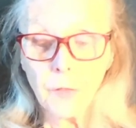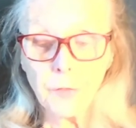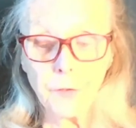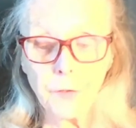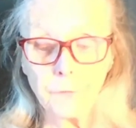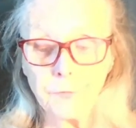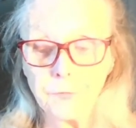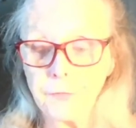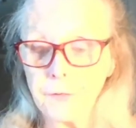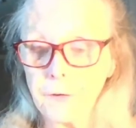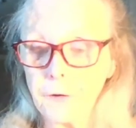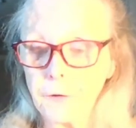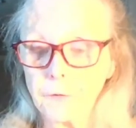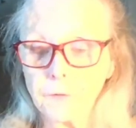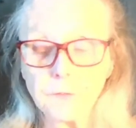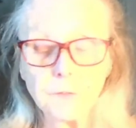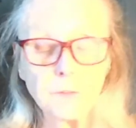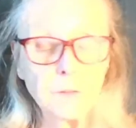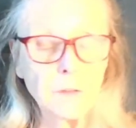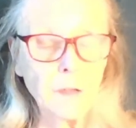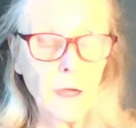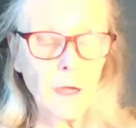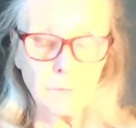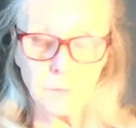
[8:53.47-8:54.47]
The fear
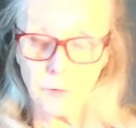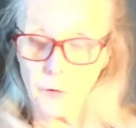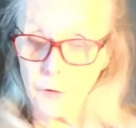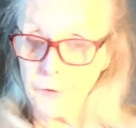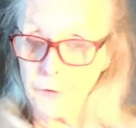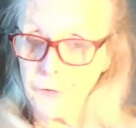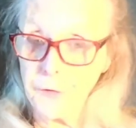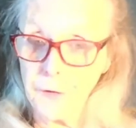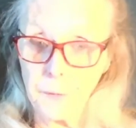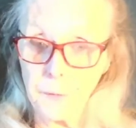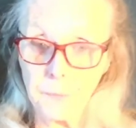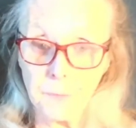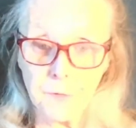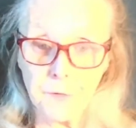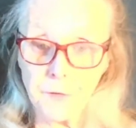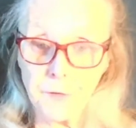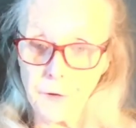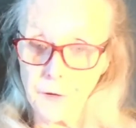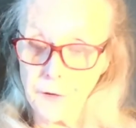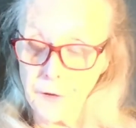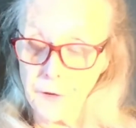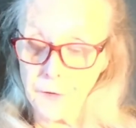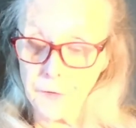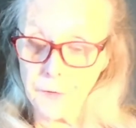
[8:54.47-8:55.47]
never seems
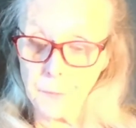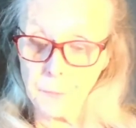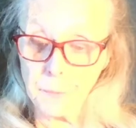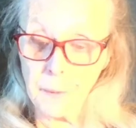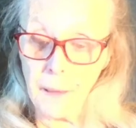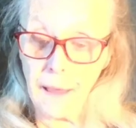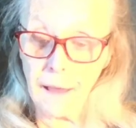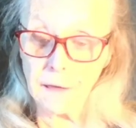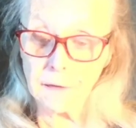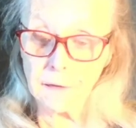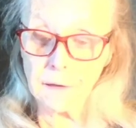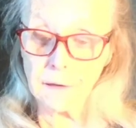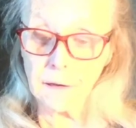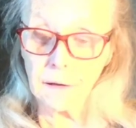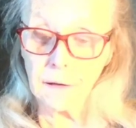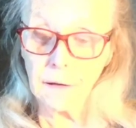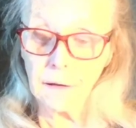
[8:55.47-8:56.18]
to dissipate.